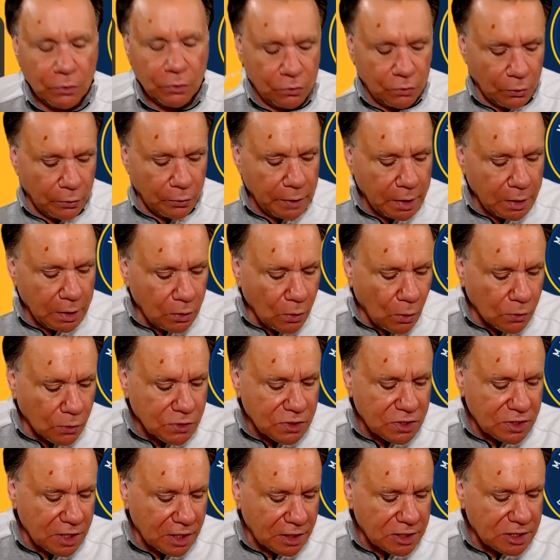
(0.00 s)
during
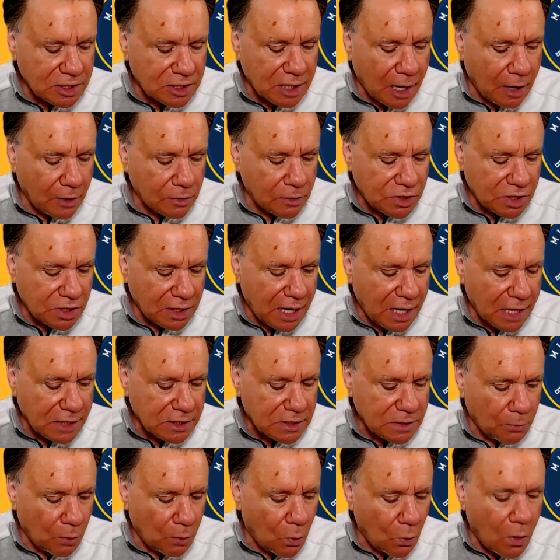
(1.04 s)
those six starts
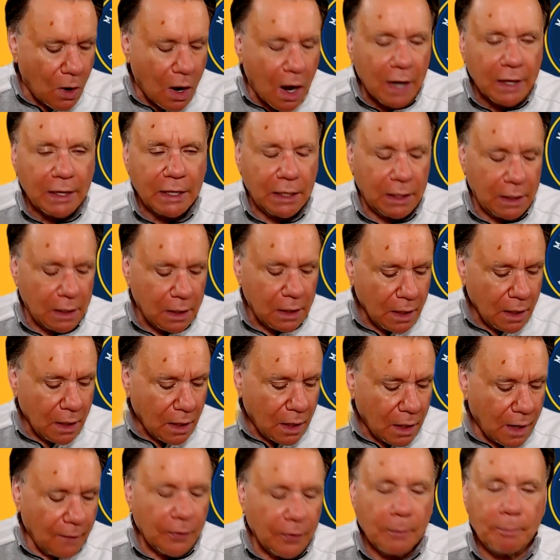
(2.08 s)
against Milwaukee?
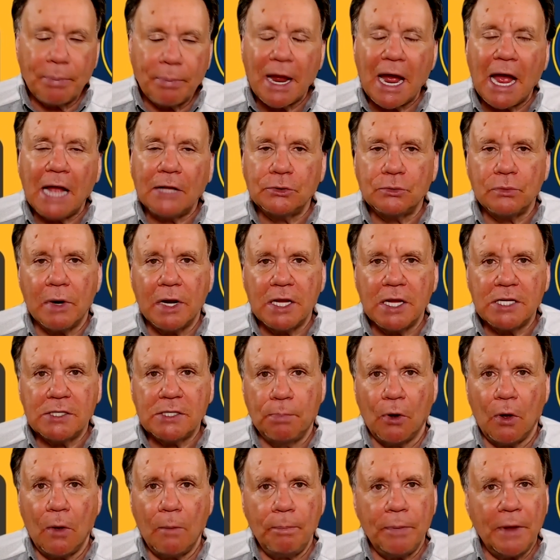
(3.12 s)
The Padres
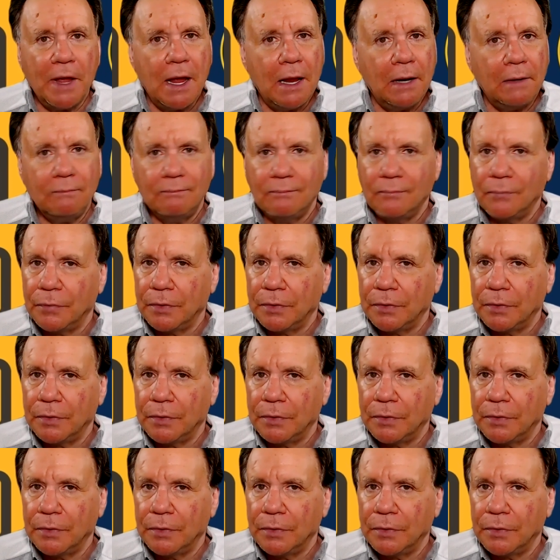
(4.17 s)
bullpen,